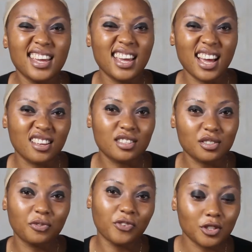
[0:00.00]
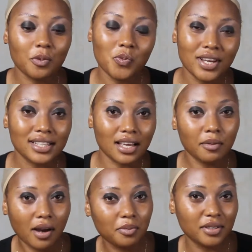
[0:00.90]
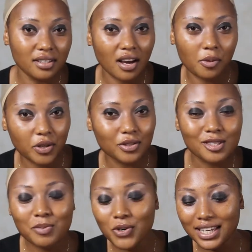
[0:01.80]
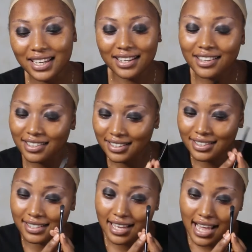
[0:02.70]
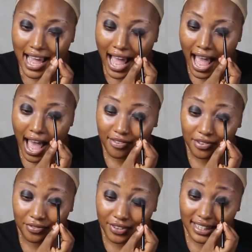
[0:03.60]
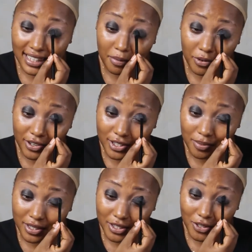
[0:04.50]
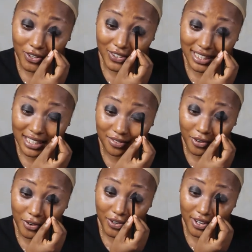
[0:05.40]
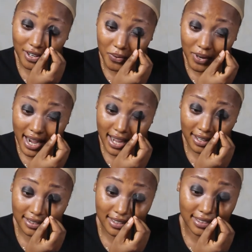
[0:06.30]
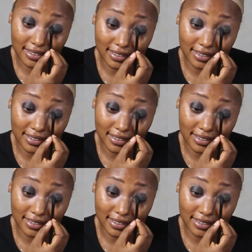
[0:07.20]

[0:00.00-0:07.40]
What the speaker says: Yeah. So for some weeks I'll be on smoky because I have a feeling I'm going to be stuck on it for a while.